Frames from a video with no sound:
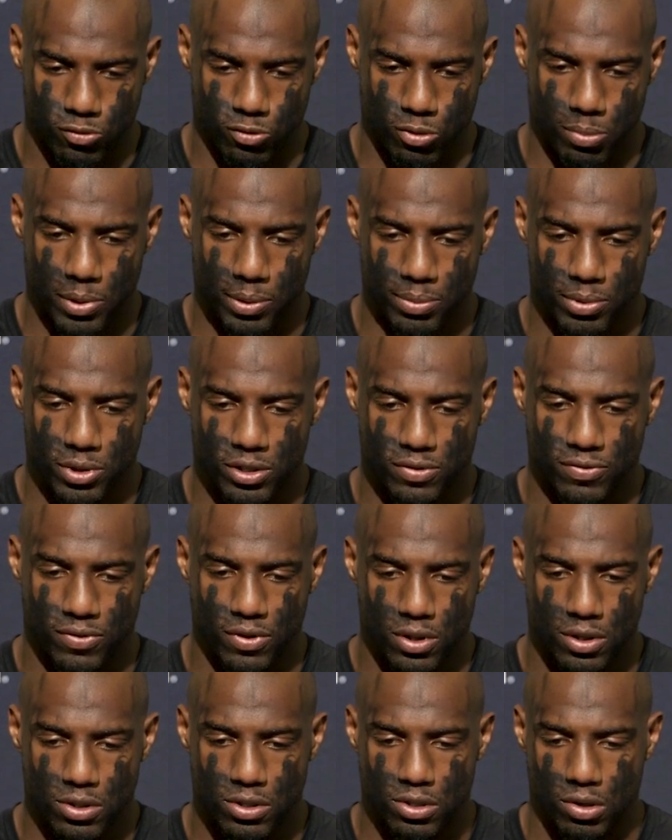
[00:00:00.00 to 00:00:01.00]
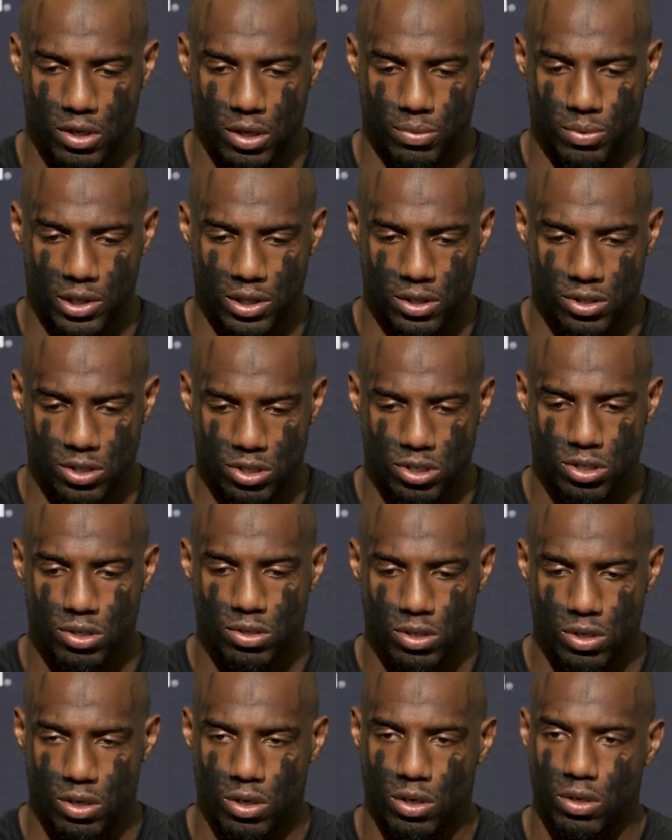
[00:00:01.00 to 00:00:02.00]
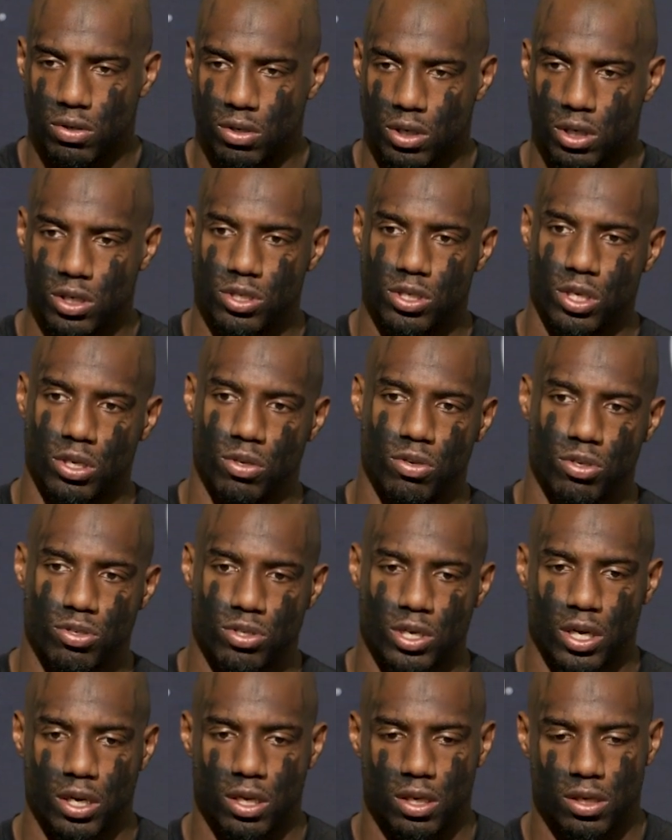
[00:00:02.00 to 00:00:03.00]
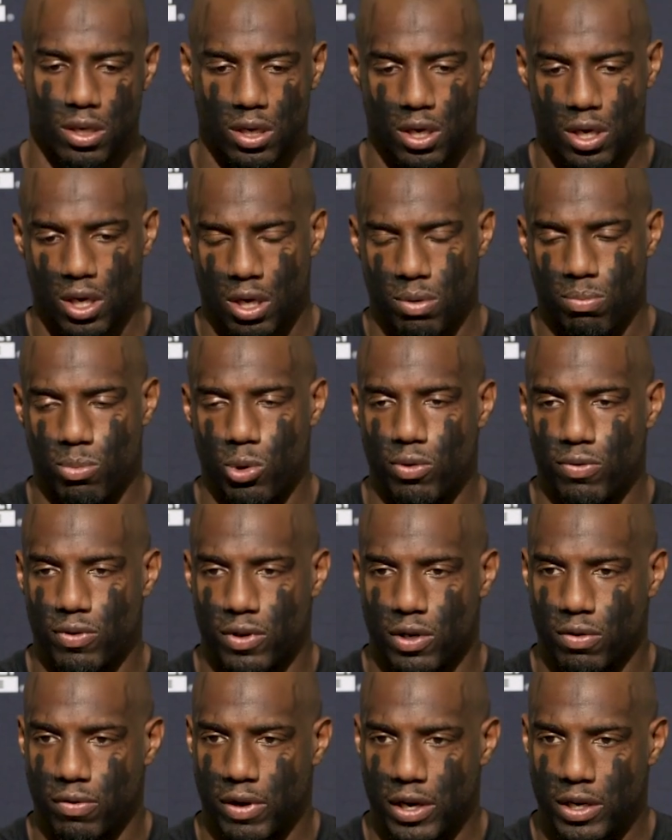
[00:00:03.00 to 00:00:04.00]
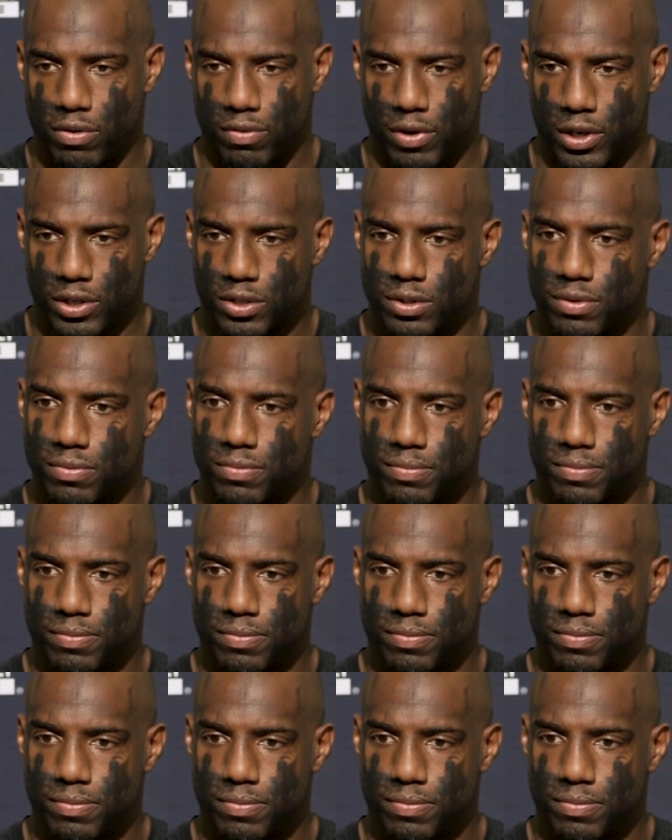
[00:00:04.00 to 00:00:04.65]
remember this feeling so that we can just, you know, continue to try to move in the right direction.